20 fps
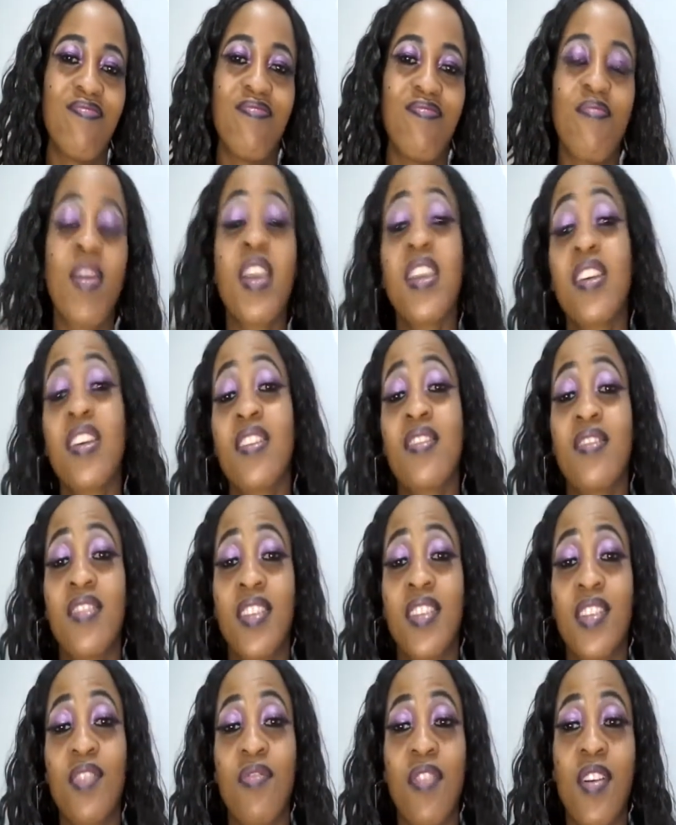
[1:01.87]
my earrings
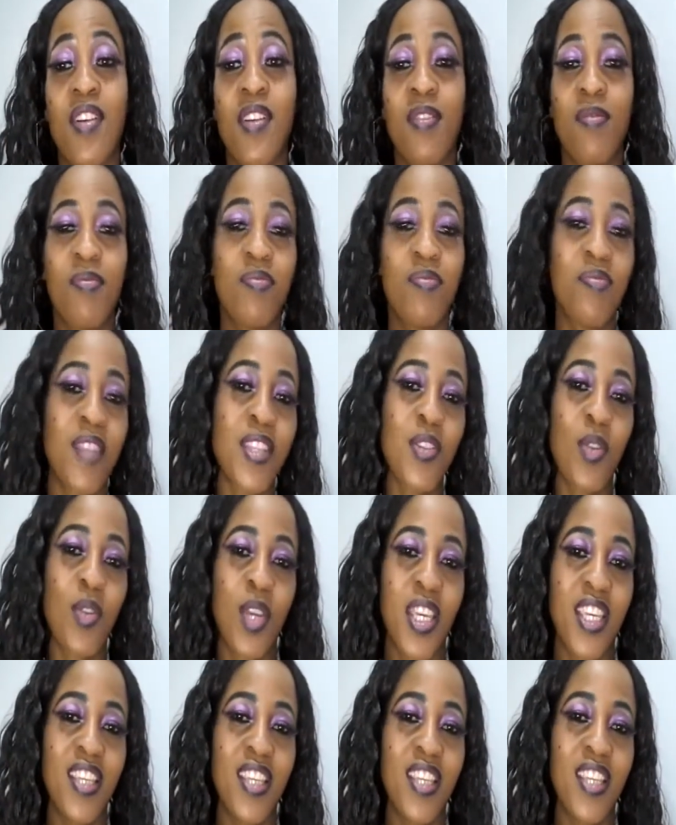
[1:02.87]
just fall, that's
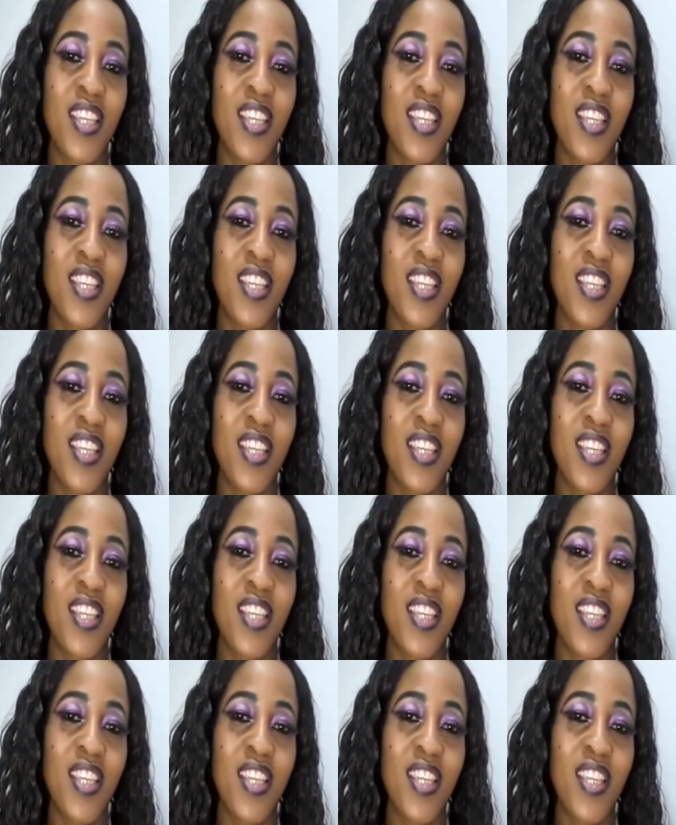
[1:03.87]
okay.